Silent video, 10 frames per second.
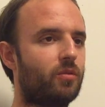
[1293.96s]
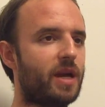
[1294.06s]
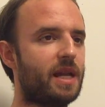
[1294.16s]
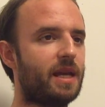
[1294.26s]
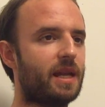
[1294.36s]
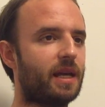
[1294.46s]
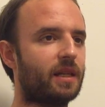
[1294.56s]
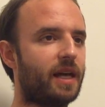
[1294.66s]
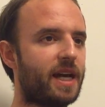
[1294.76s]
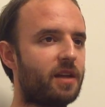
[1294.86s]

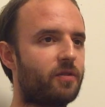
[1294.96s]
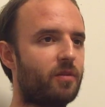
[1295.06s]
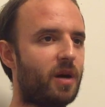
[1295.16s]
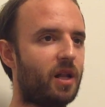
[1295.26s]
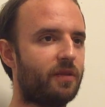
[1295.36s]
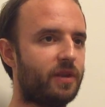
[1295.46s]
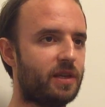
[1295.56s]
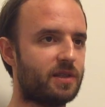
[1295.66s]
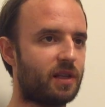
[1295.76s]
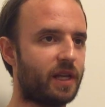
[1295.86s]
radiating light from all of
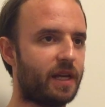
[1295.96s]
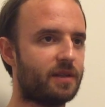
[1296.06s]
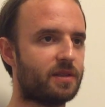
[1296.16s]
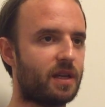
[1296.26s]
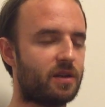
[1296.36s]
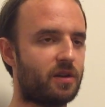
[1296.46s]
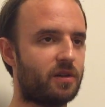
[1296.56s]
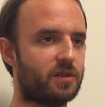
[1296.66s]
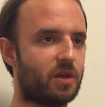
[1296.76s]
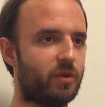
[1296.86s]
these gland
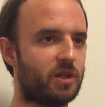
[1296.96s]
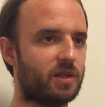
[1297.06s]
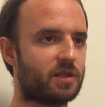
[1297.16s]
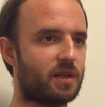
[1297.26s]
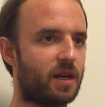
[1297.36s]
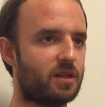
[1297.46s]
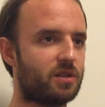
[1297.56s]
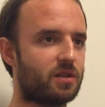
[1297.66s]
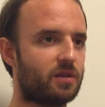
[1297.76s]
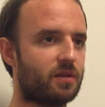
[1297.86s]
centers that we just
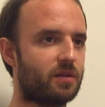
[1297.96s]
touched.